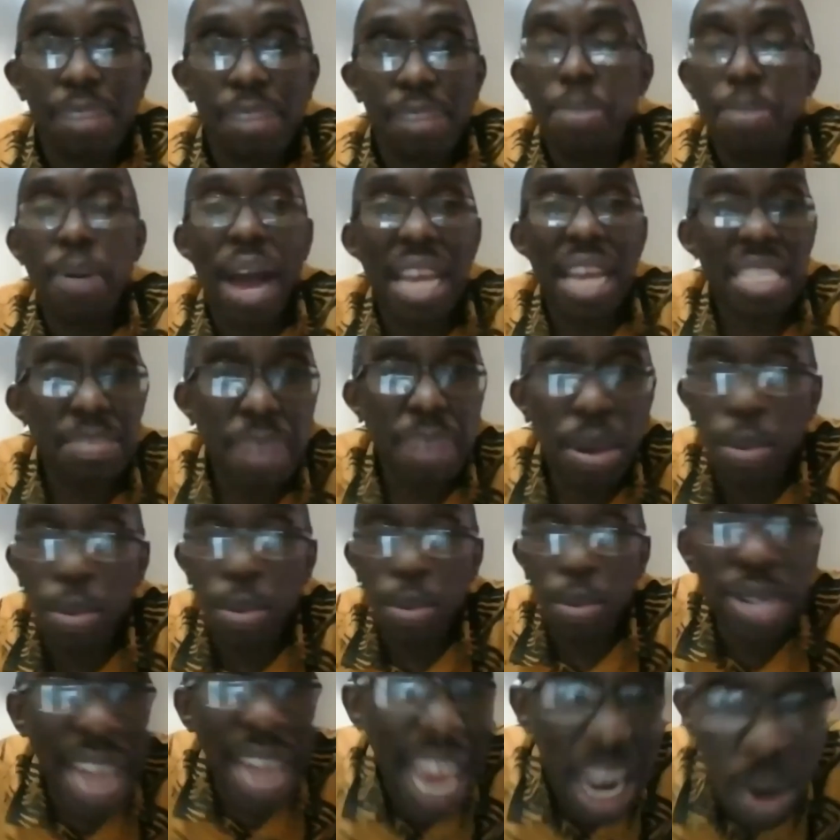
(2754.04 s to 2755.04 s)
Ask me,
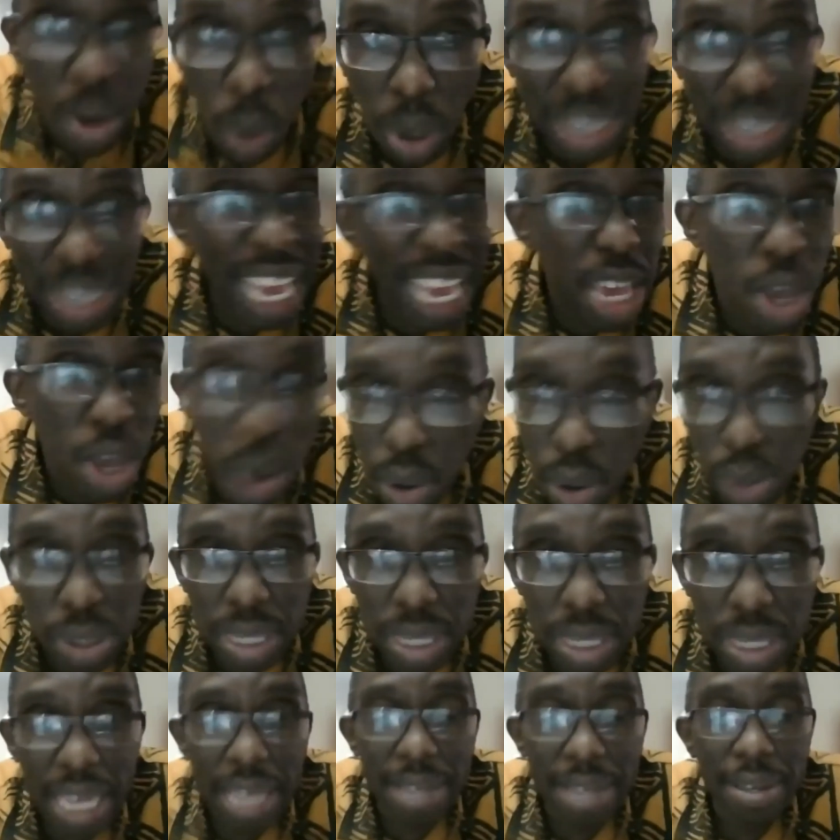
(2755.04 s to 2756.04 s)
Dan, what are you
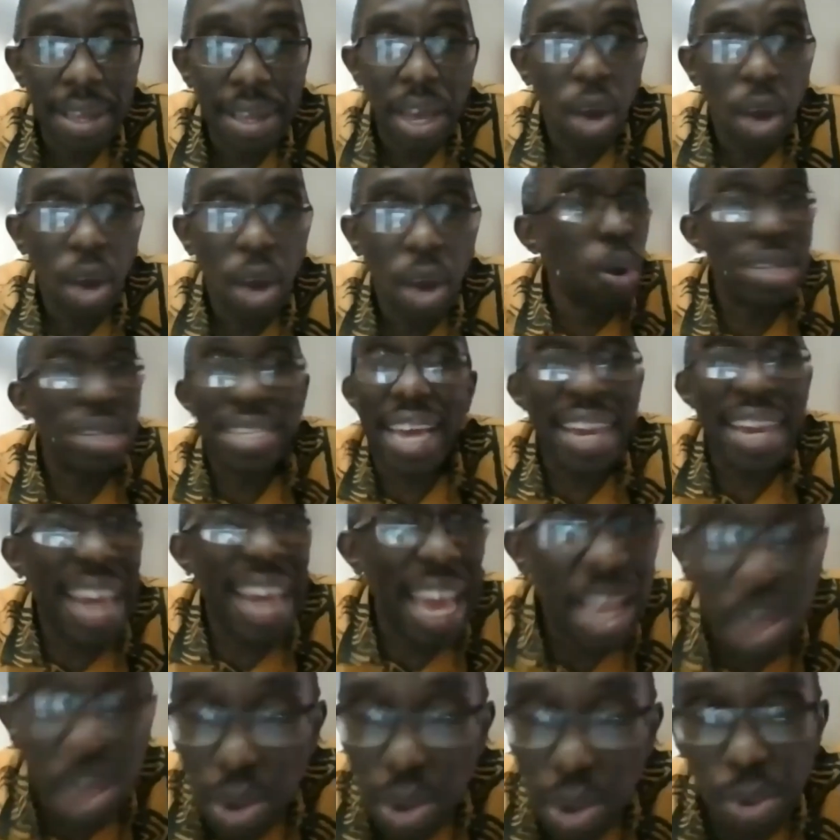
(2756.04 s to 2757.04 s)
using? What can
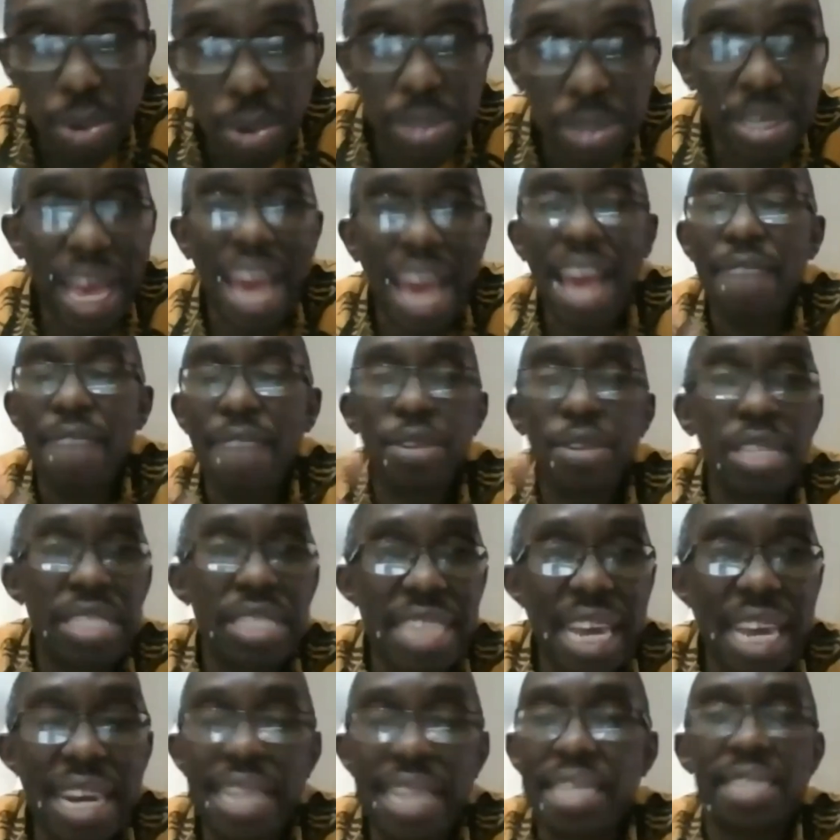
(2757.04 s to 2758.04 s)
I use? I have good
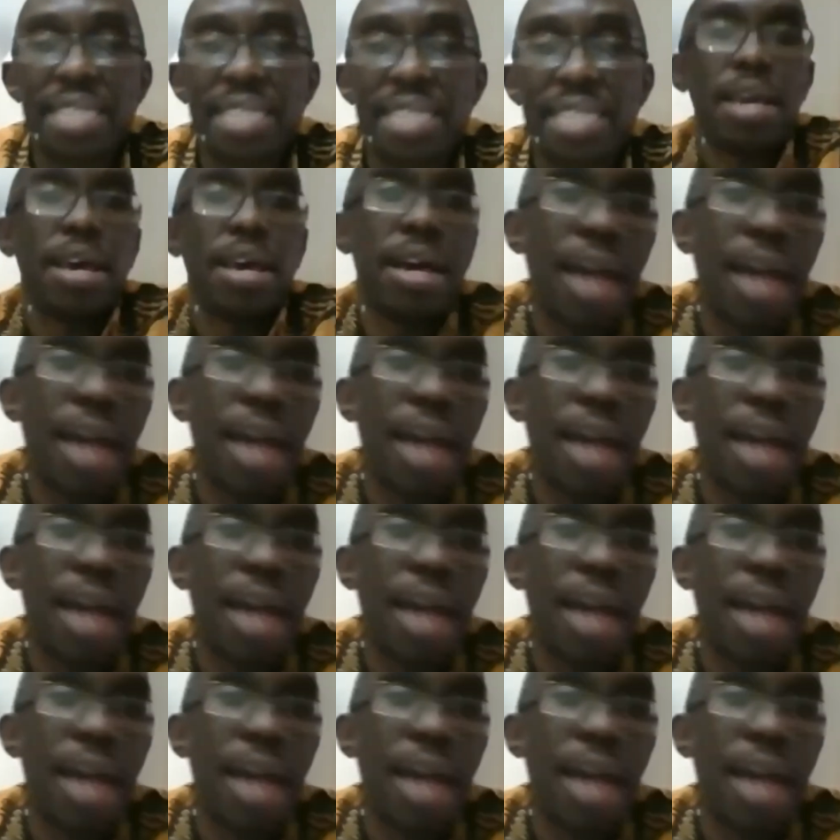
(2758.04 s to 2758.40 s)
challenges.